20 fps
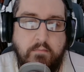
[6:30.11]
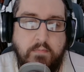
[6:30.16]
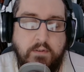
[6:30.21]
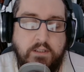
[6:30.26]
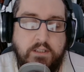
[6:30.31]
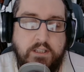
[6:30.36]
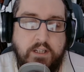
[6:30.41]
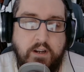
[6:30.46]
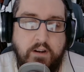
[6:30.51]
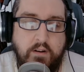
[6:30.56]

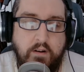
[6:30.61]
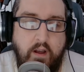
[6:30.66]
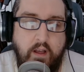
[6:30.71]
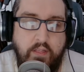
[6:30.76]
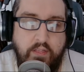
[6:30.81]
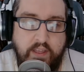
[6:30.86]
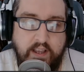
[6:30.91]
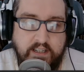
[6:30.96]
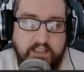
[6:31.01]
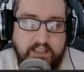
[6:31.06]
So
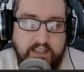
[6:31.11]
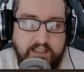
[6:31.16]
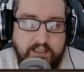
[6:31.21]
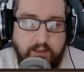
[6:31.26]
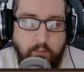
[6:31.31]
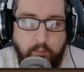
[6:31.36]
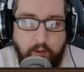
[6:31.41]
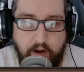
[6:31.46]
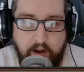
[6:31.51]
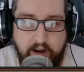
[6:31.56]
this is the
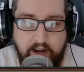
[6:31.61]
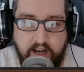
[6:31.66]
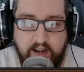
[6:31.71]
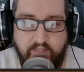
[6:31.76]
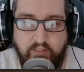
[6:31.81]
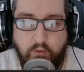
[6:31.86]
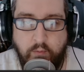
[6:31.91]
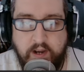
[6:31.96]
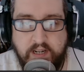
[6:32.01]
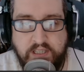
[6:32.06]
Burning of
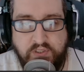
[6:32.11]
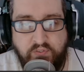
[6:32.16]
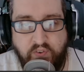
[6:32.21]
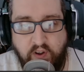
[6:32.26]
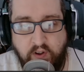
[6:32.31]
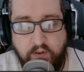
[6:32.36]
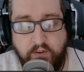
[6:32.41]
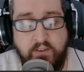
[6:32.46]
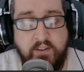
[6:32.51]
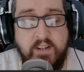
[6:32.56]
the
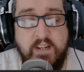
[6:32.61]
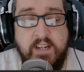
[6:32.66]
Westfold.